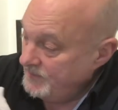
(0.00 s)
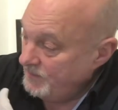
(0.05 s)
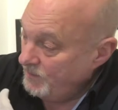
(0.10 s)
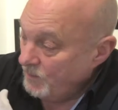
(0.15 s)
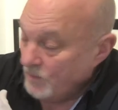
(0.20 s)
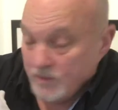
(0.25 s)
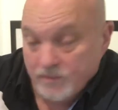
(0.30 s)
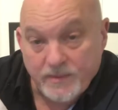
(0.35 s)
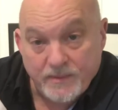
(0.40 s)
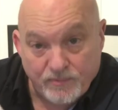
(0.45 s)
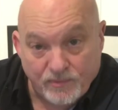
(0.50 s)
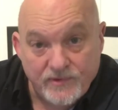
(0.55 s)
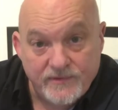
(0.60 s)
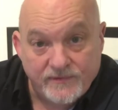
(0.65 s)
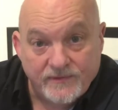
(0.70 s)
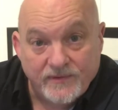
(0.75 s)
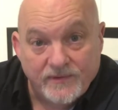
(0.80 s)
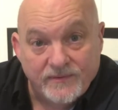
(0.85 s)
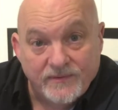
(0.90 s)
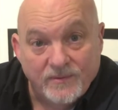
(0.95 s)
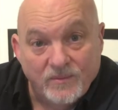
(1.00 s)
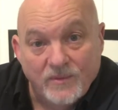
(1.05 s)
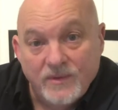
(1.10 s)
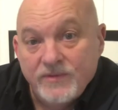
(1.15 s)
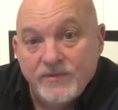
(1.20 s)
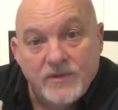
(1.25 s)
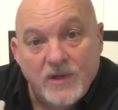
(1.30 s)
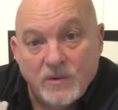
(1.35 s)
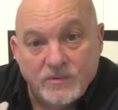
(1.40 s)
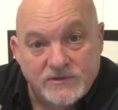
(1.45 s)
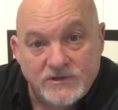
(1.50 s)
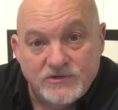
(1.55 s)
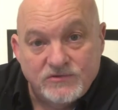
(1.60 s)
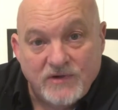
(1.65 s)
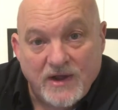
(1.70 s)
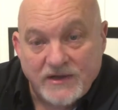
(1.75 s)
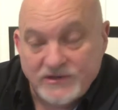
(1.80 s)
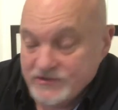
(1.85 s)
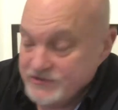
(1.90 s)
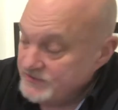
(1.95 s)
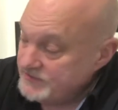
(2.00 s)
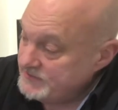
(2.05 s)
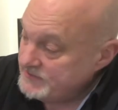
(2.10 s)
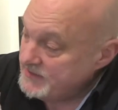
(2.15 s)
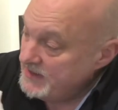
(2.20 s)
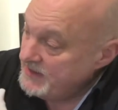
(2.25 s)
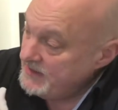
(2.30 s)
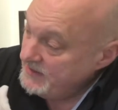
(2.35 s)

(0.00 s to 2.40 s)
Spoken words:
will be printed with no distractions.